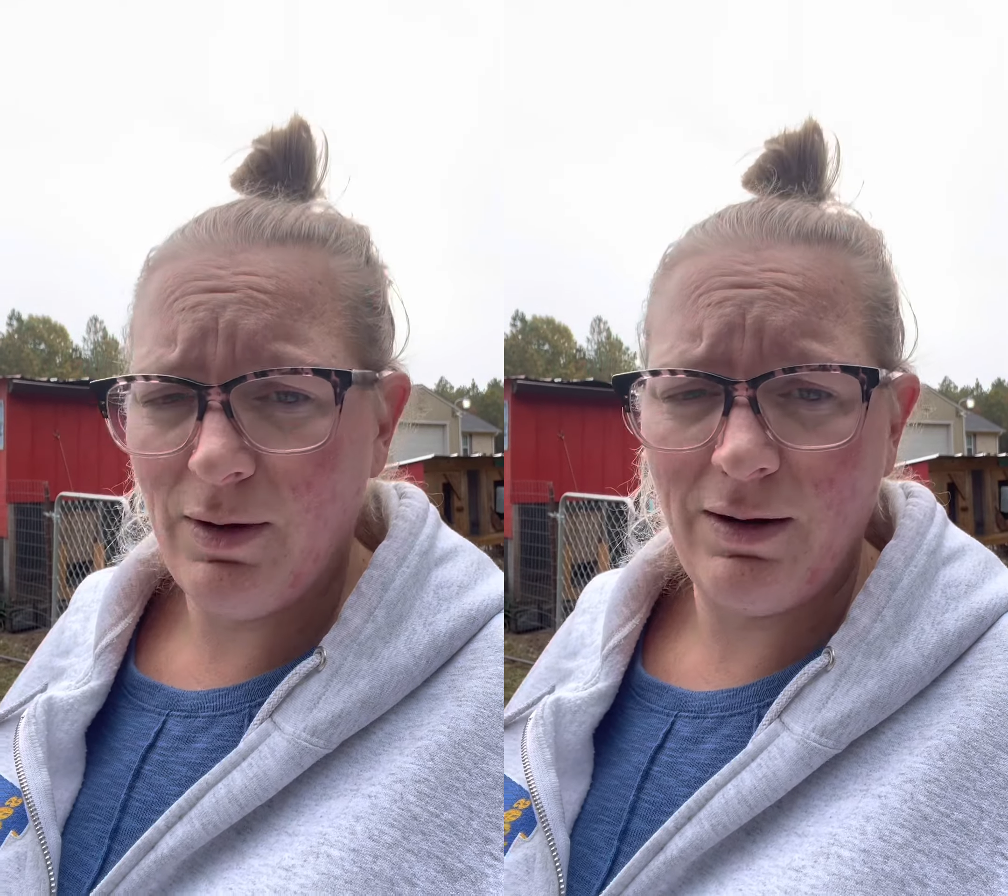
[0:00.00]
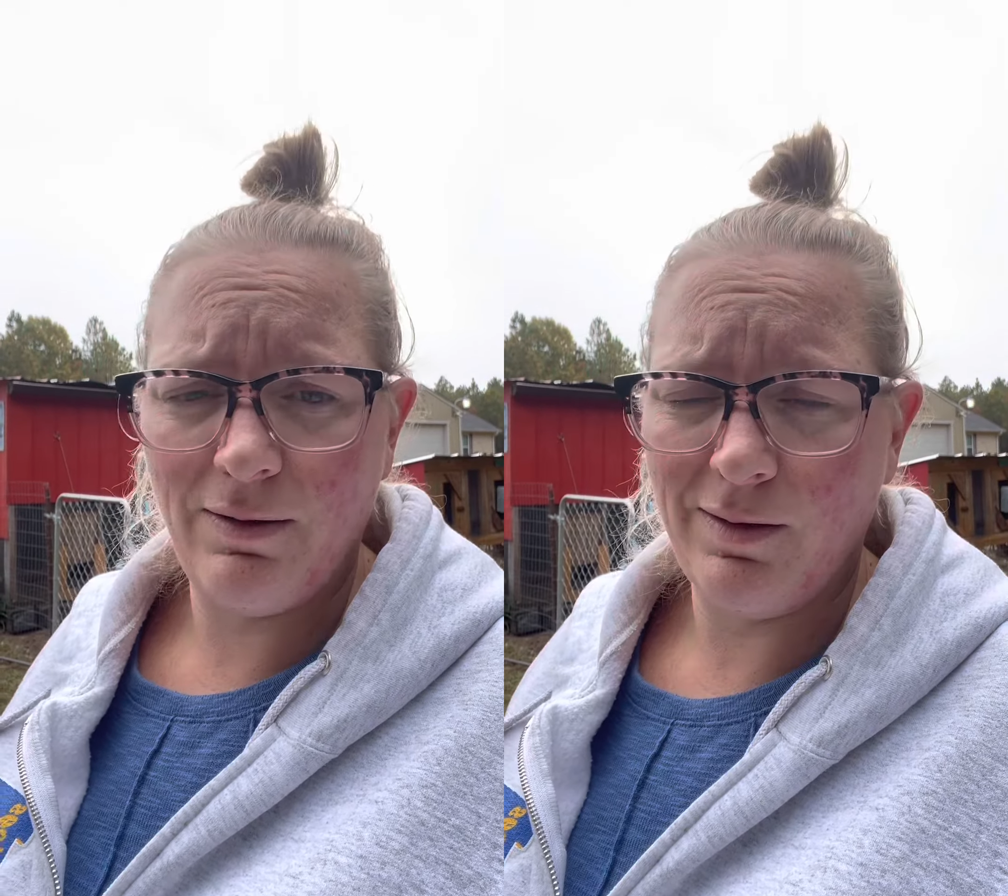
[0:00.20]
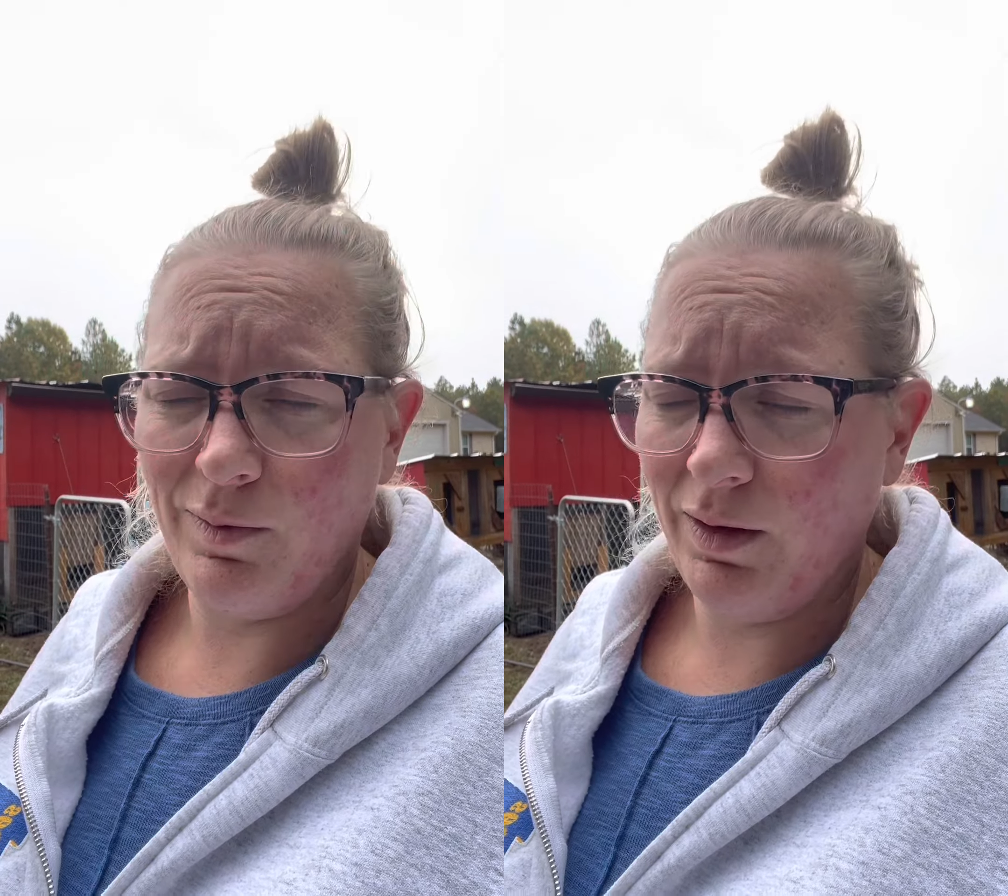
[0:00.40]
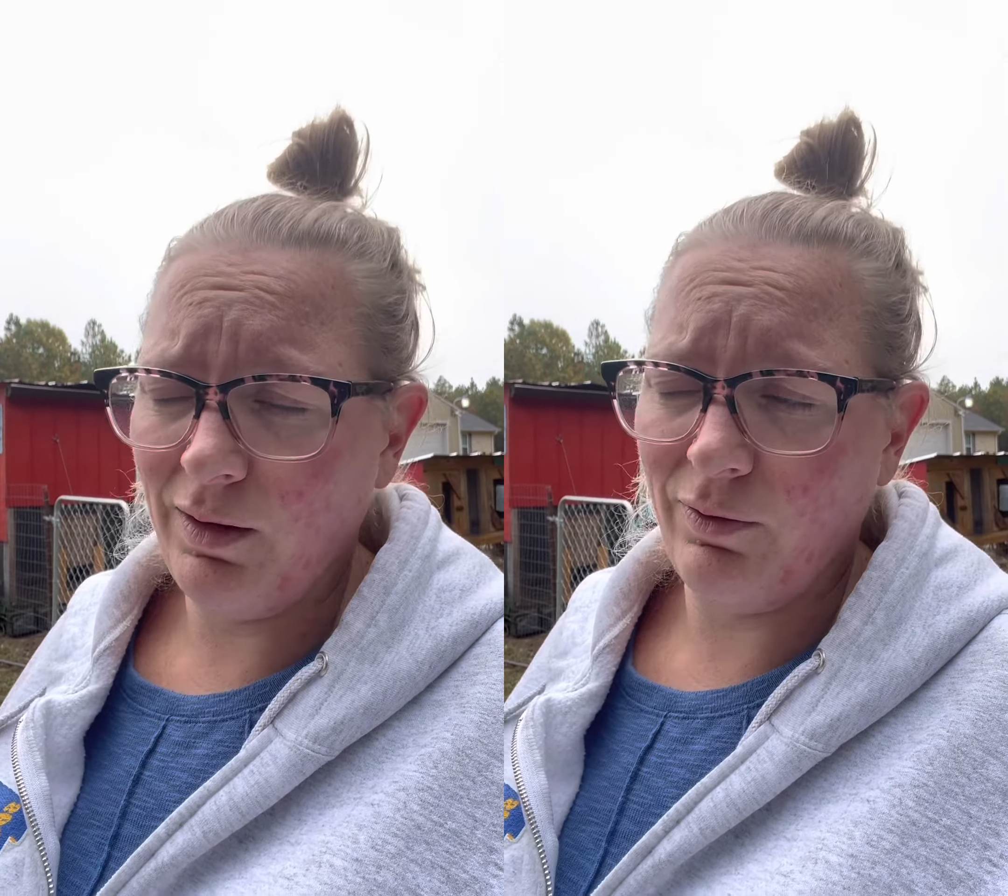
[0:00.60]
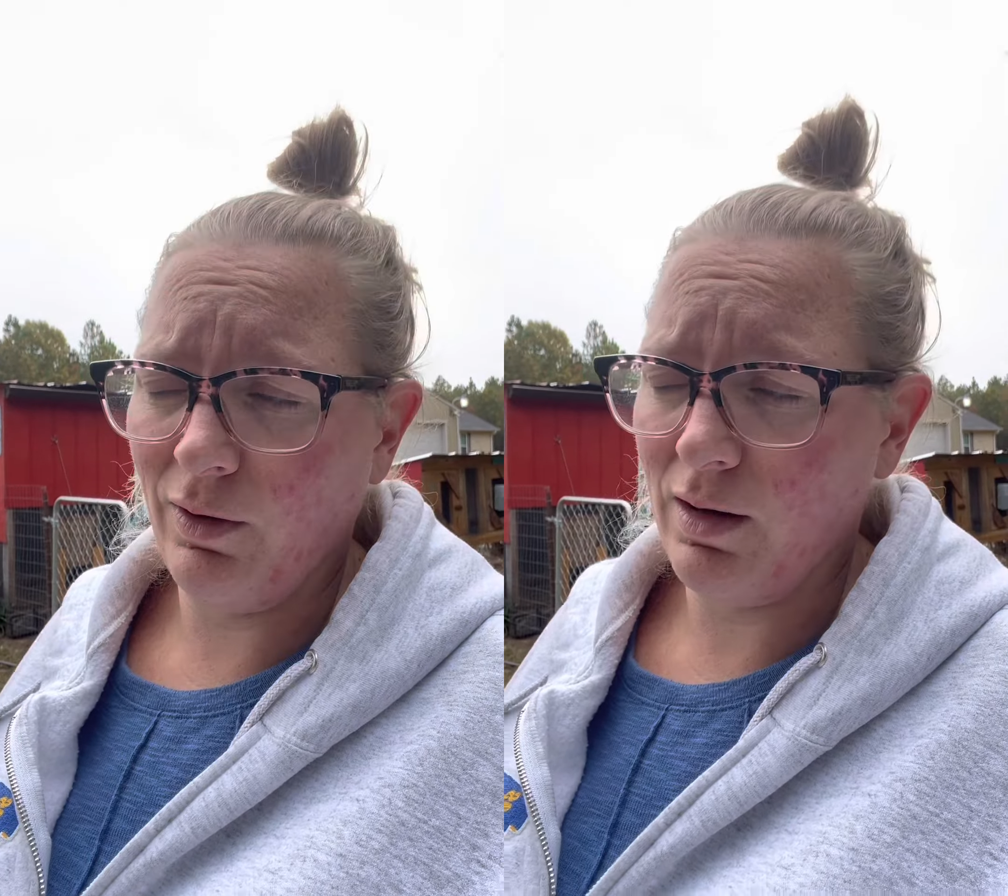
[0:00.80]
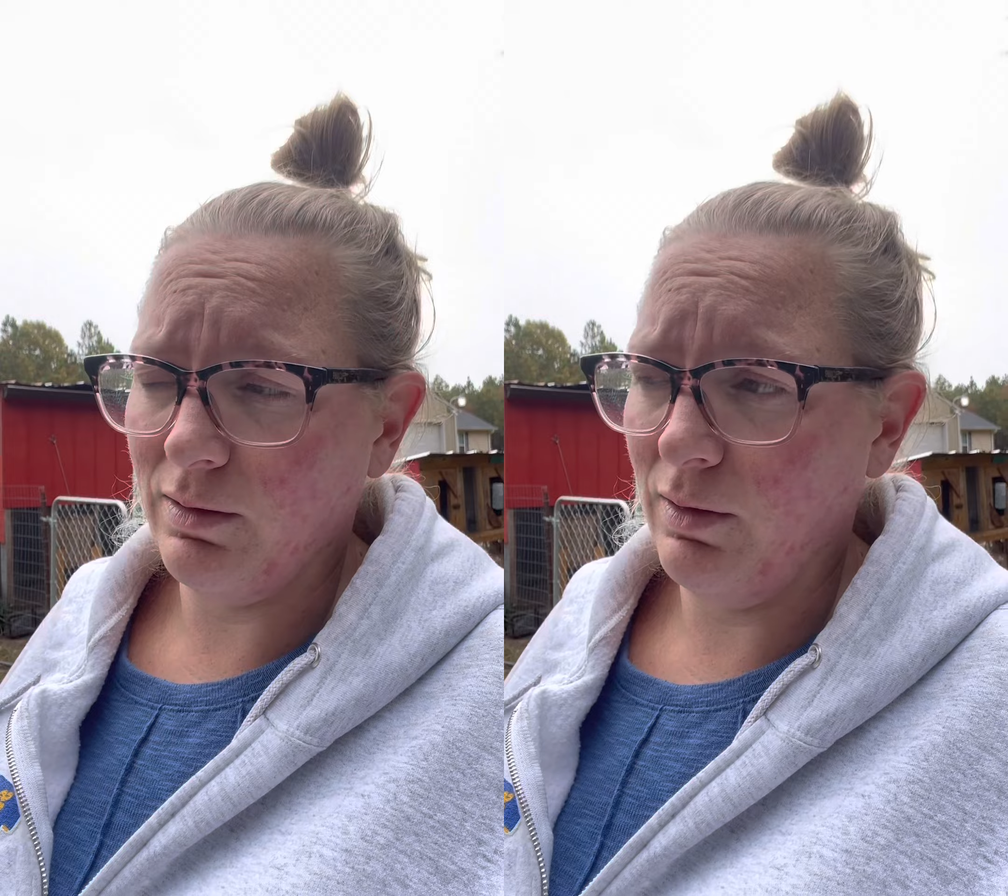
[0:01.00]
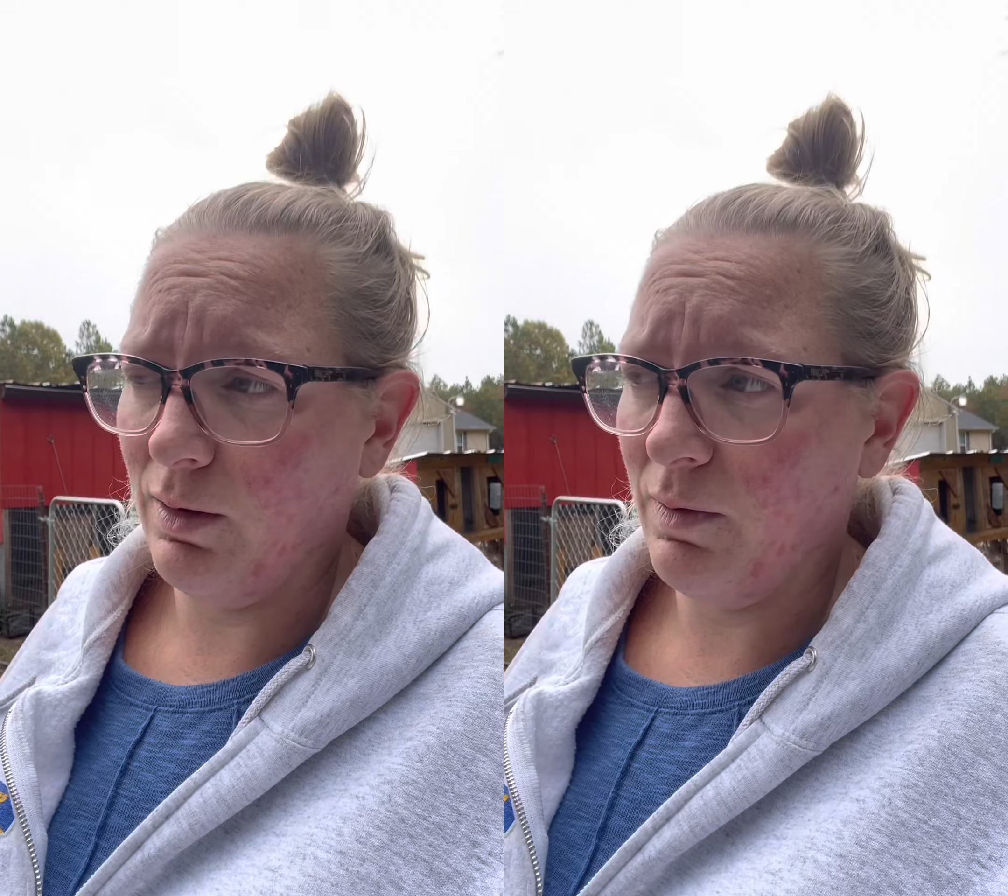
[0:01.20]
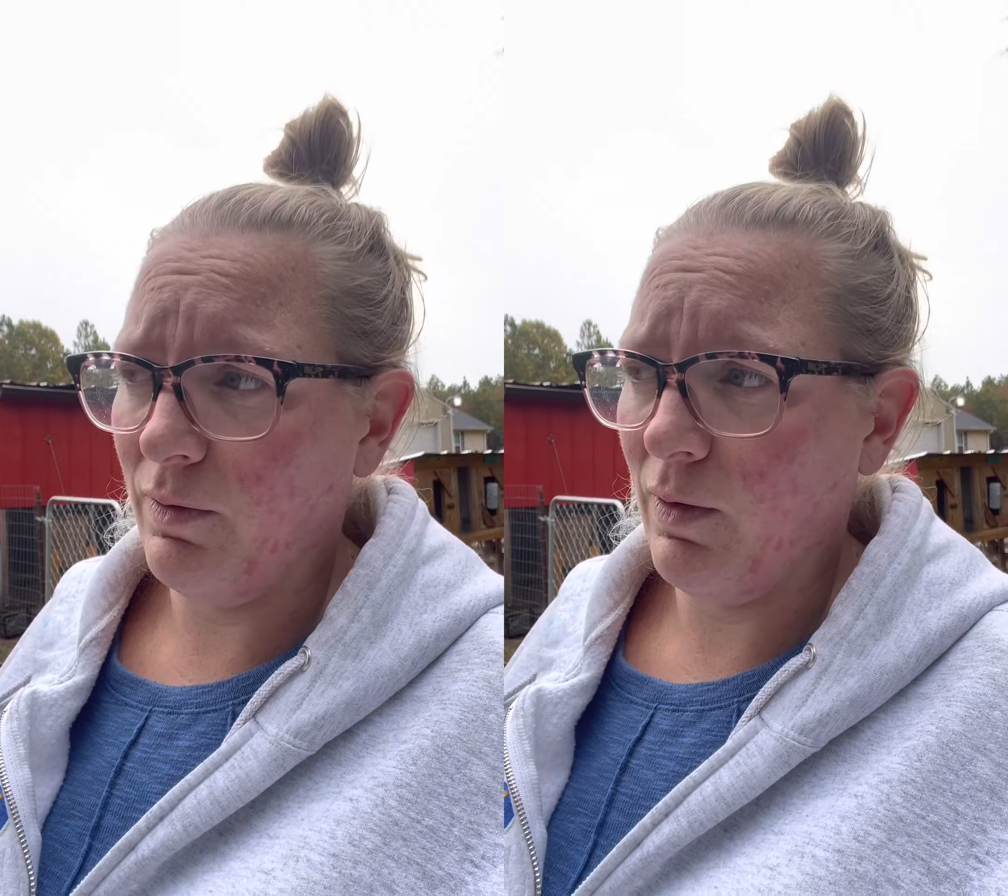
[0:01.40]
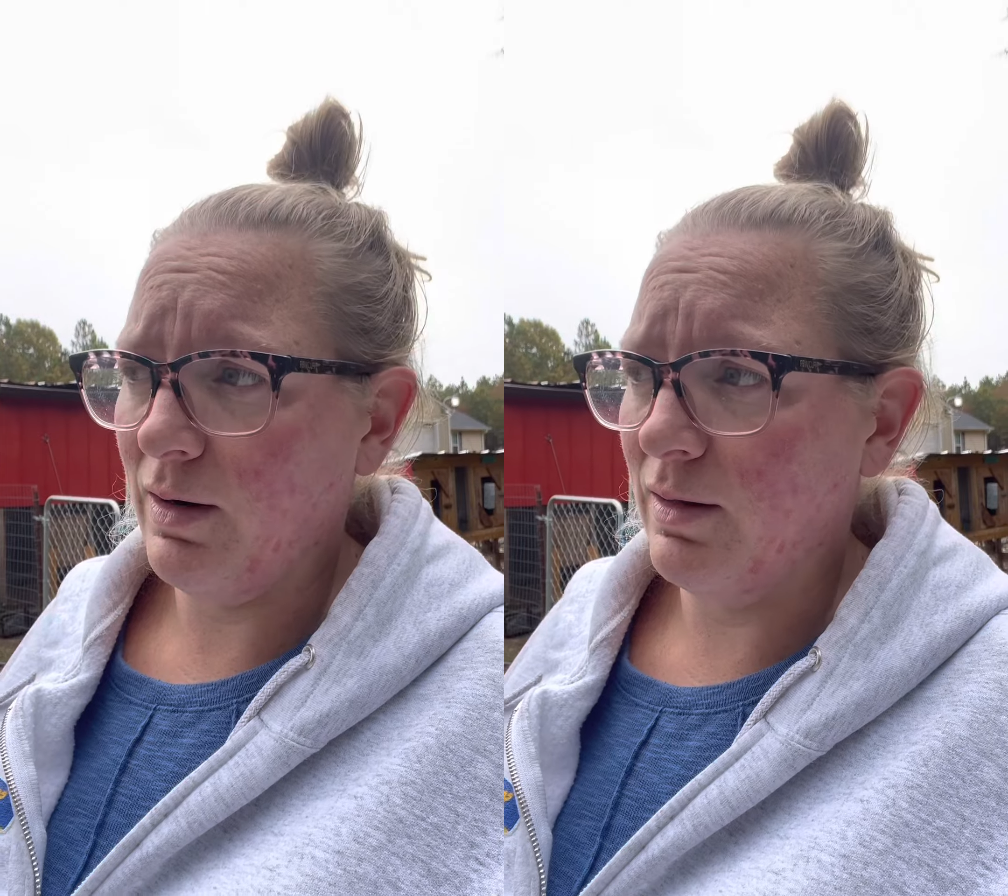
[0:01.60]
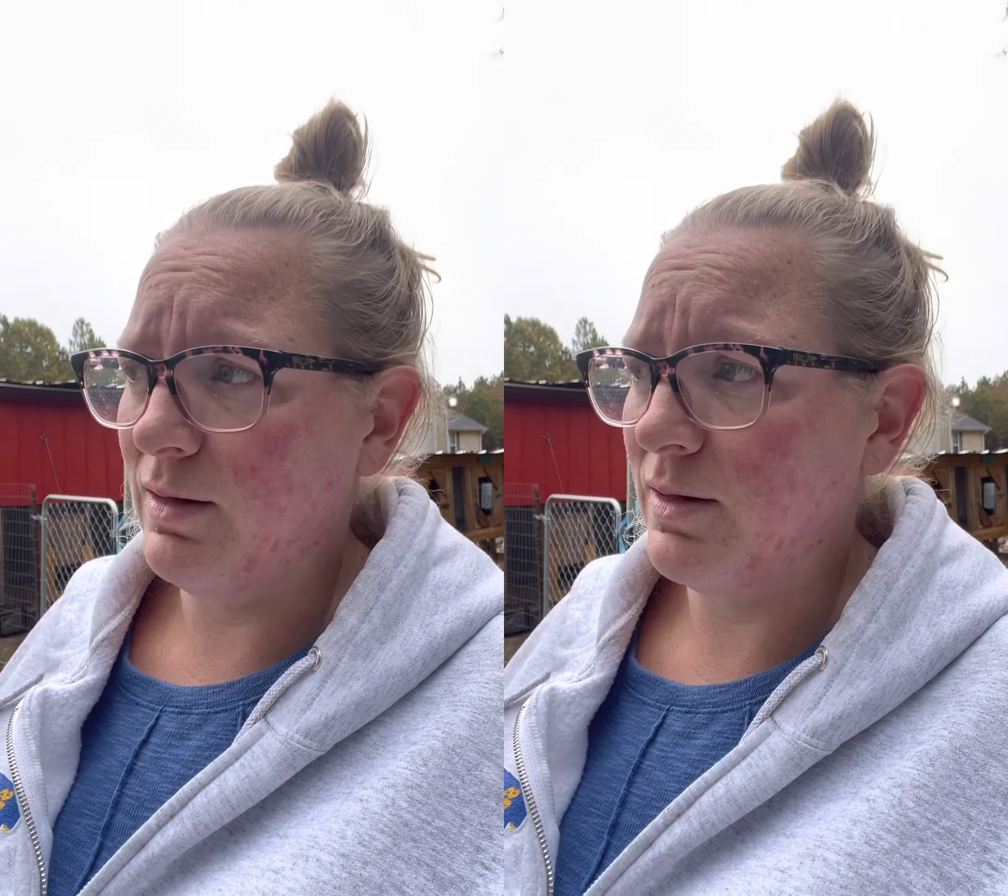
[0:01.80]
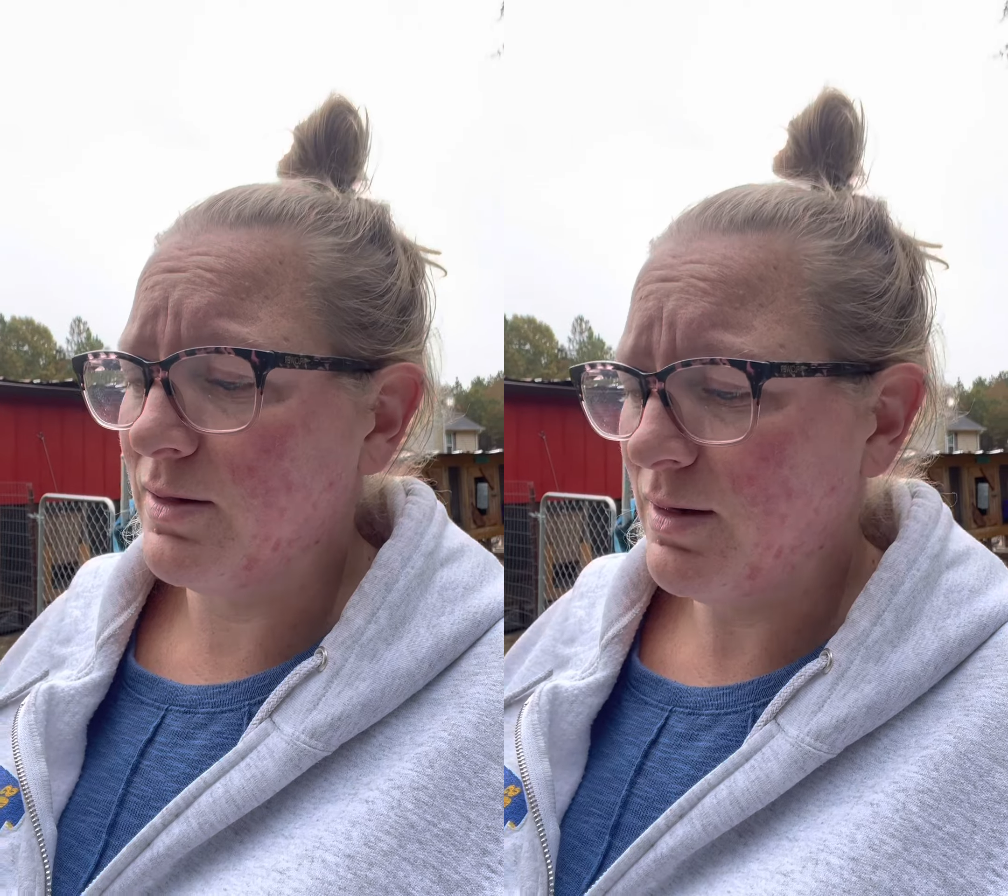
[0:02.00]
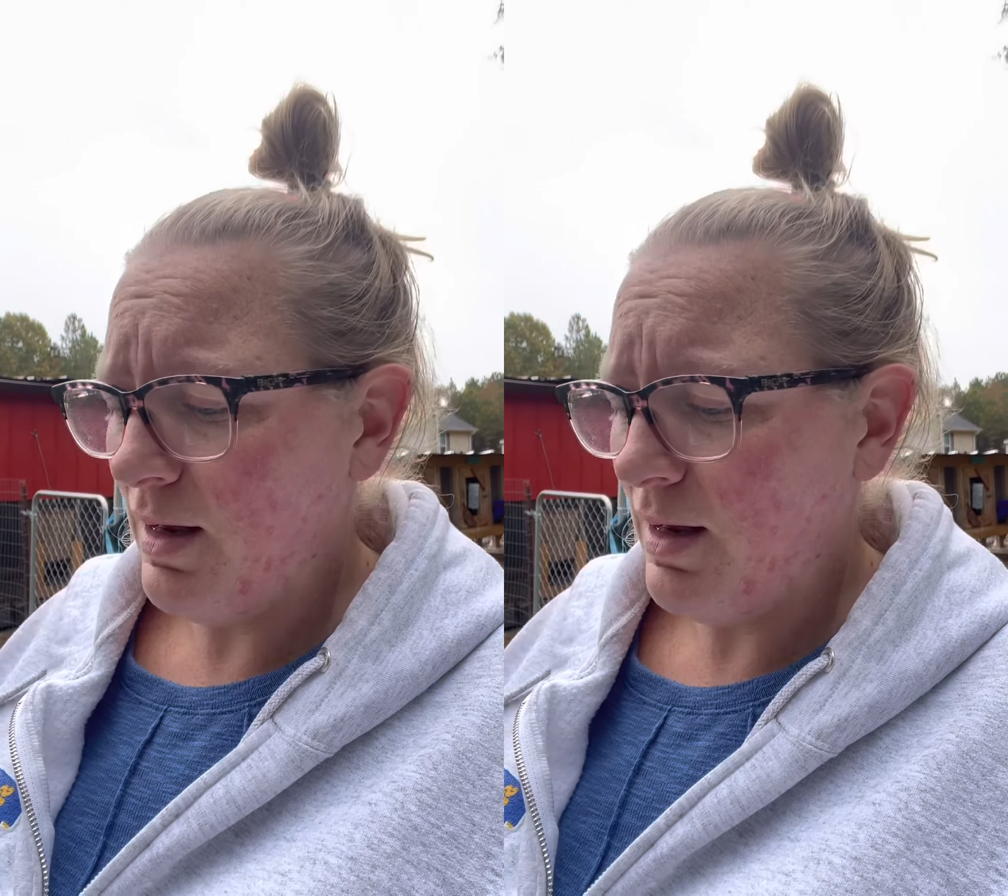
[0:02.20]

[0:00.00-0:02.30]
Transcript: I completely forgot to look before I did this.